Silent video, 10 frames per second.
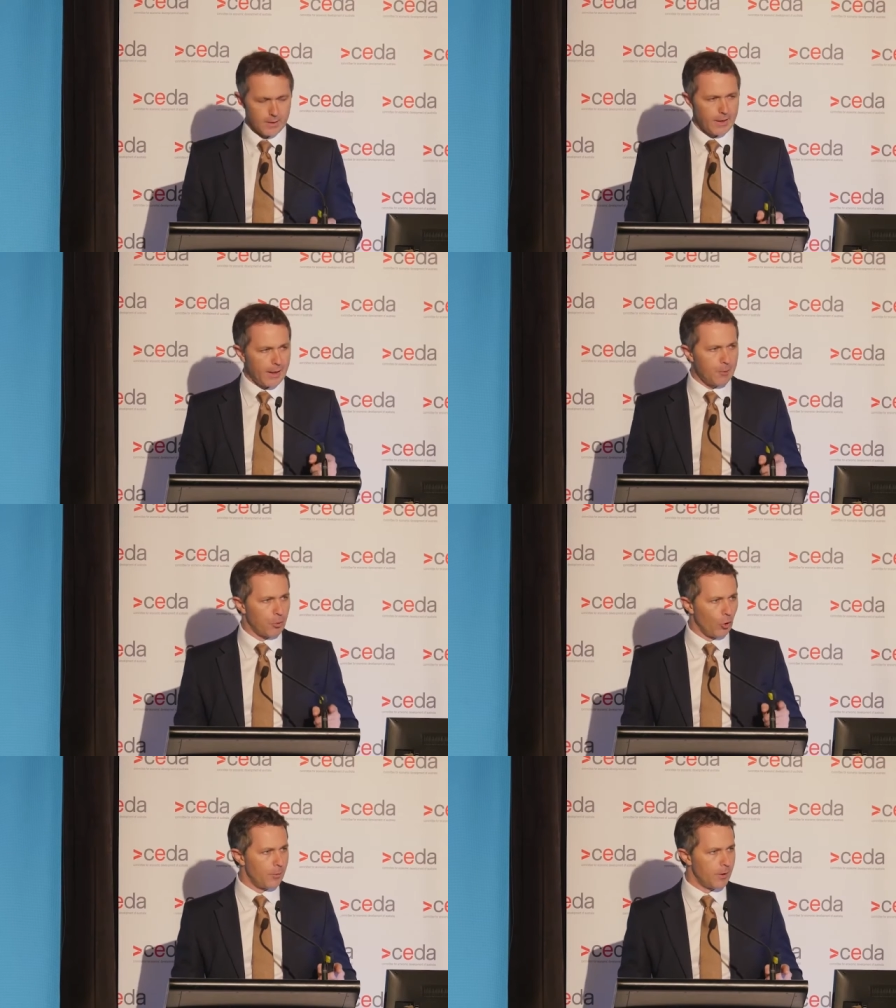
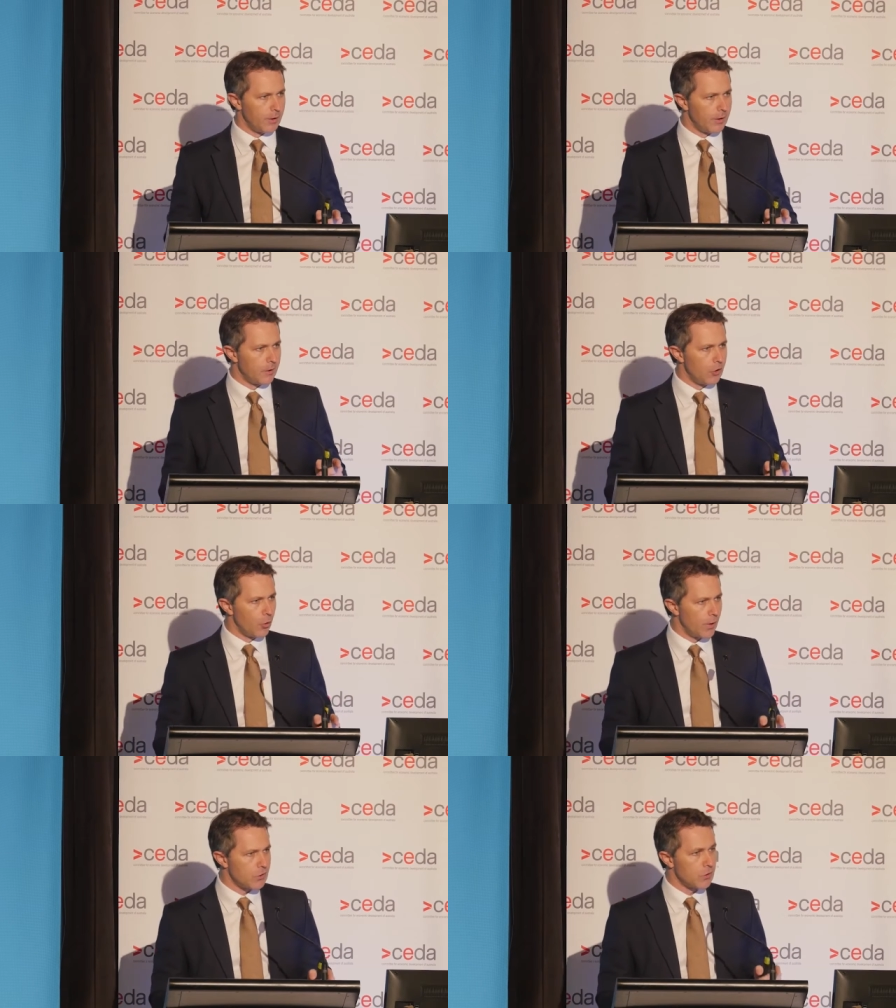Unemployment in the
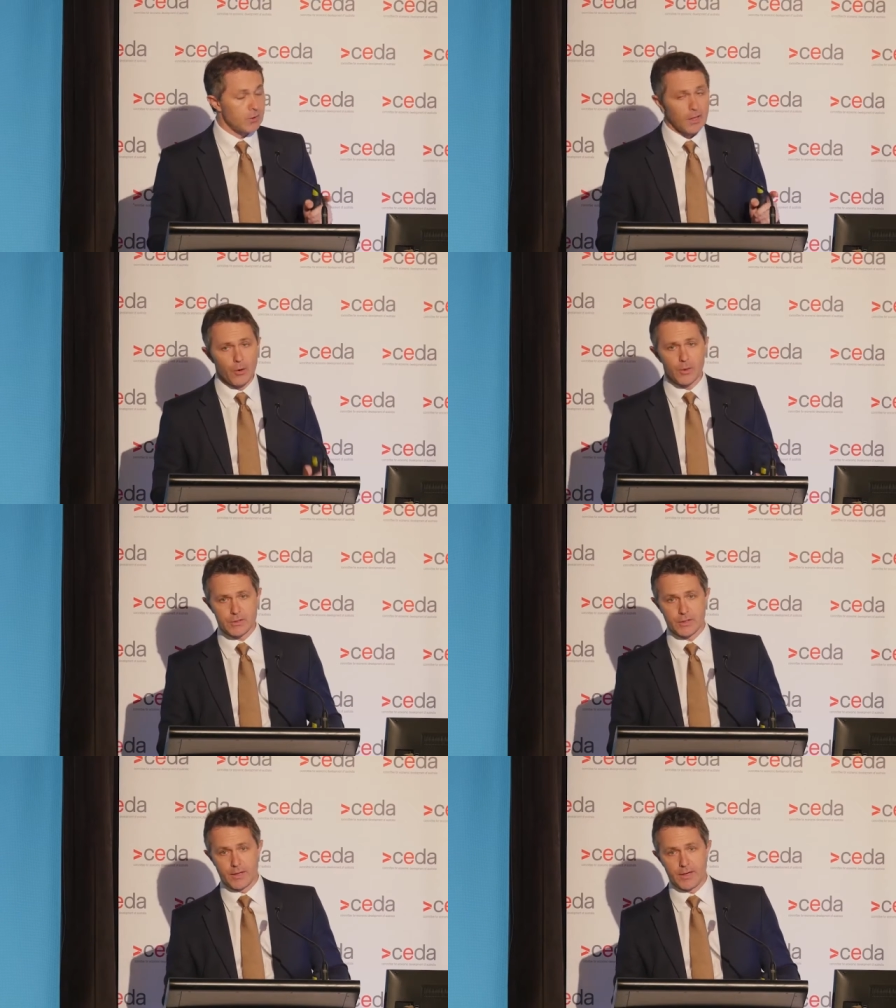US is lower
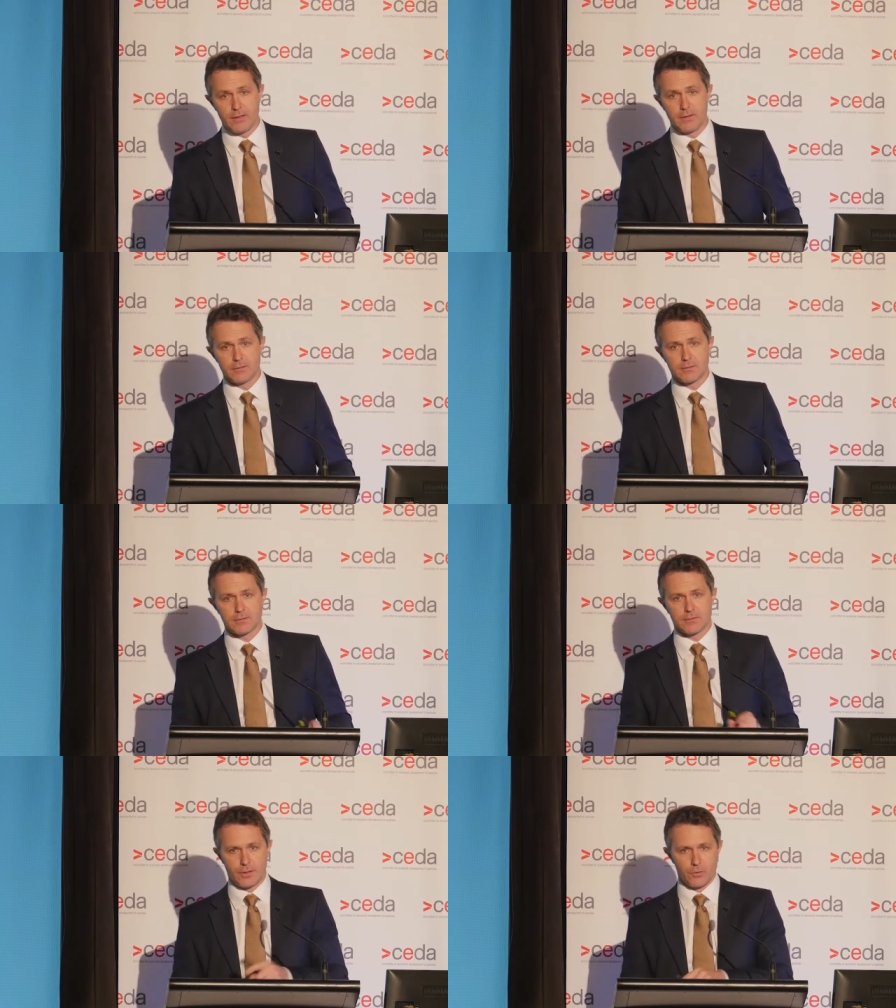today
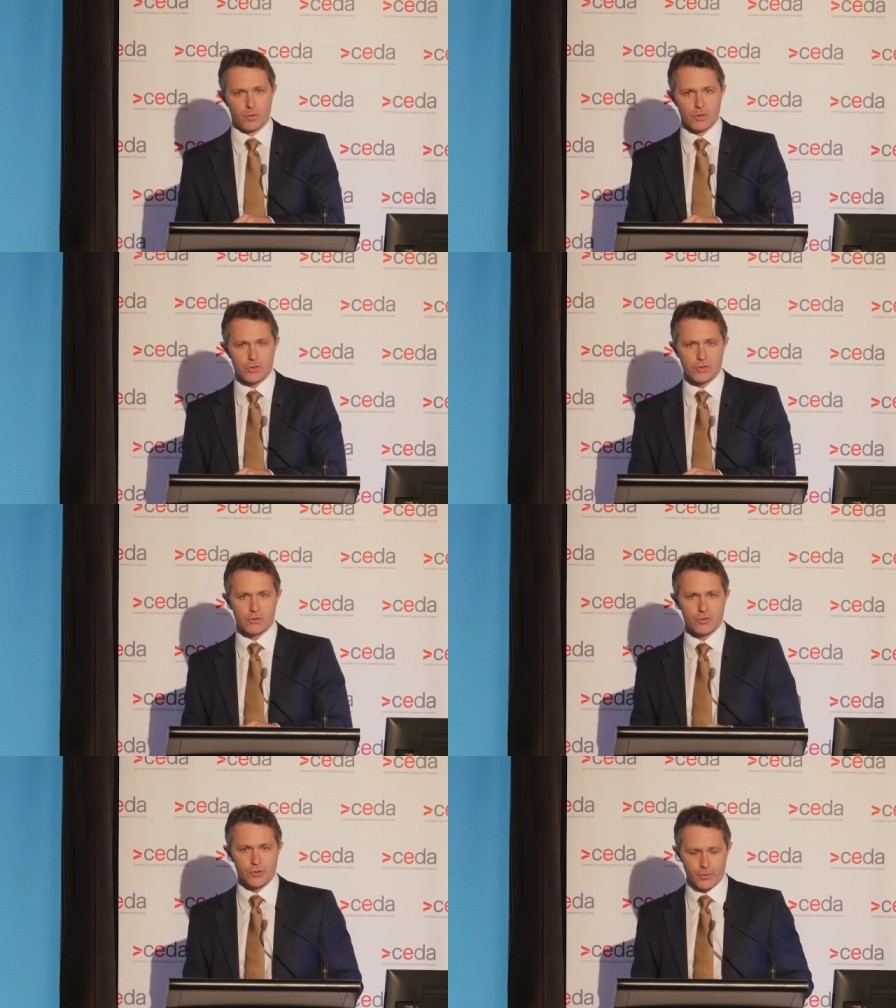than it was
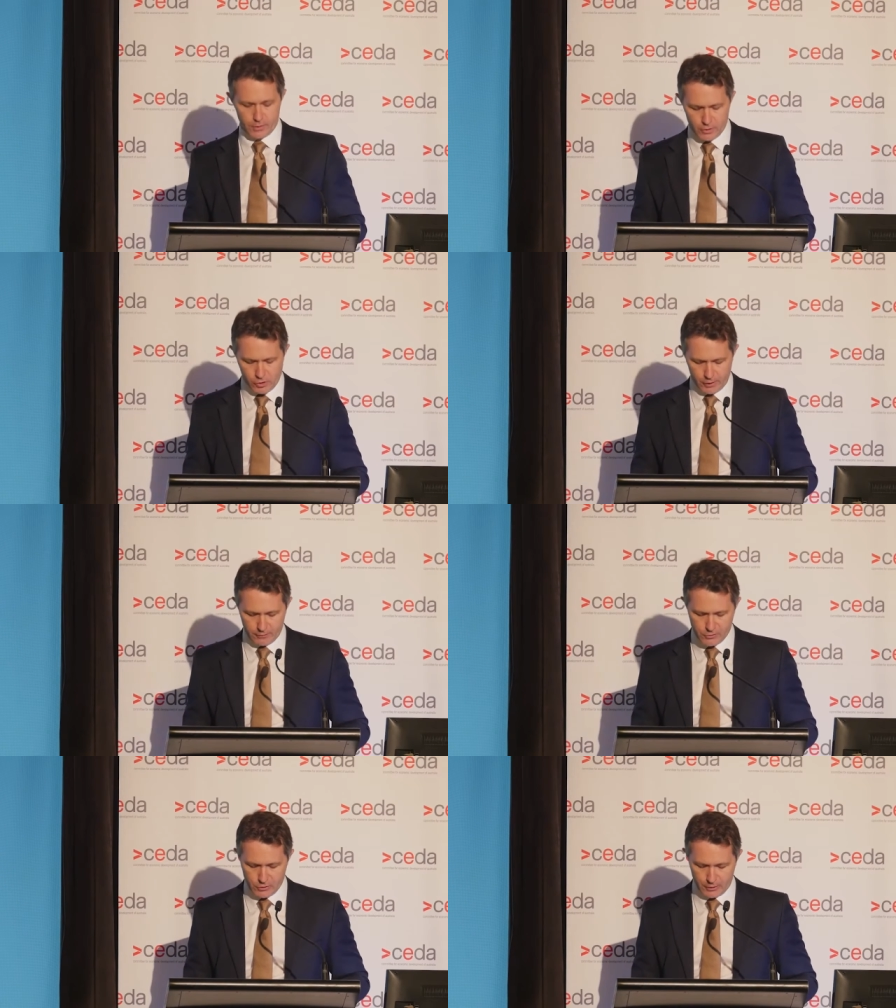during the
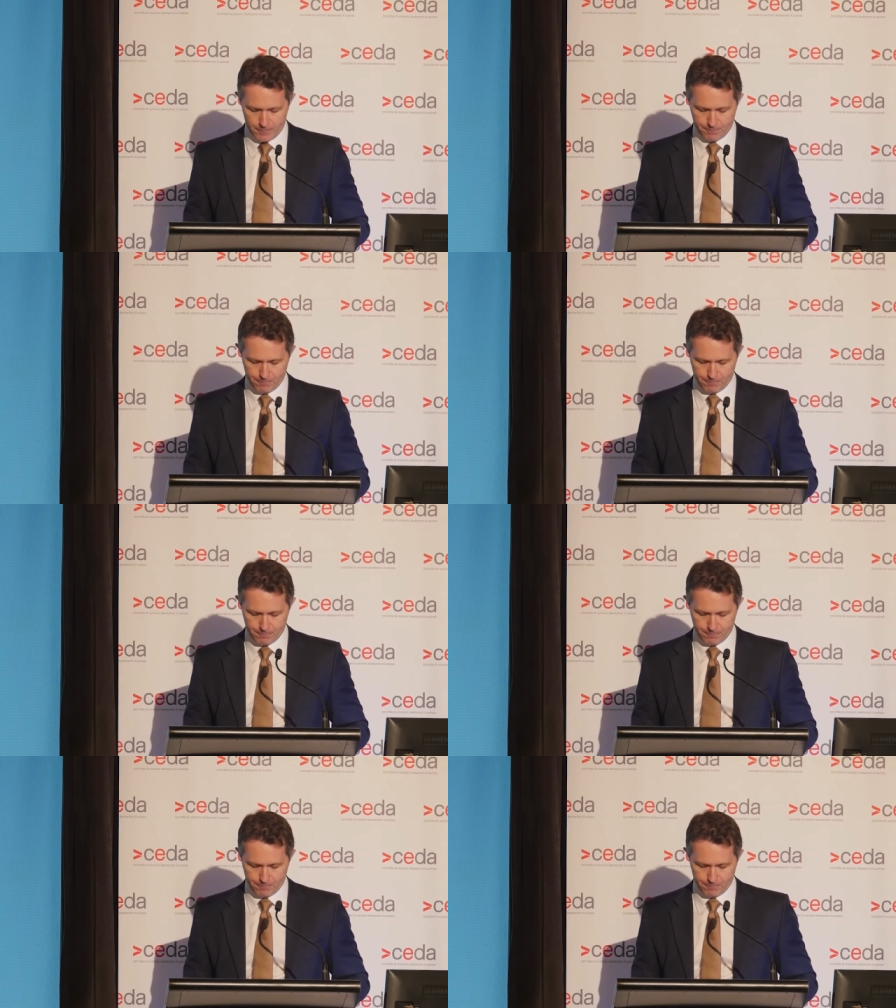GFC.